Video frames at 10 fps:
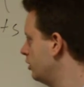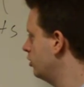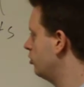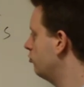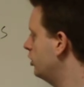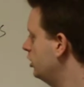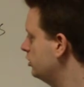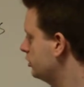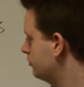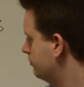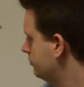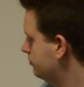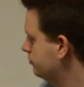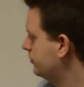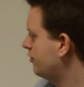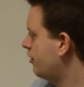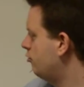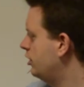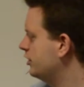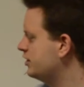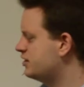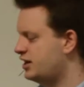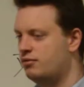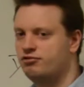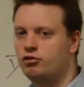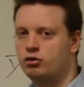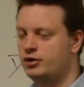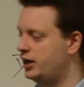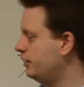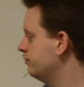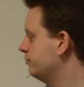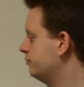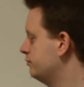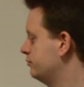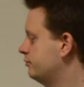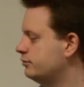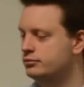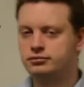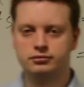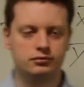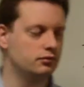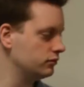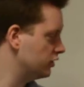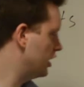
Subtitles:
Well, if I want the same format, then I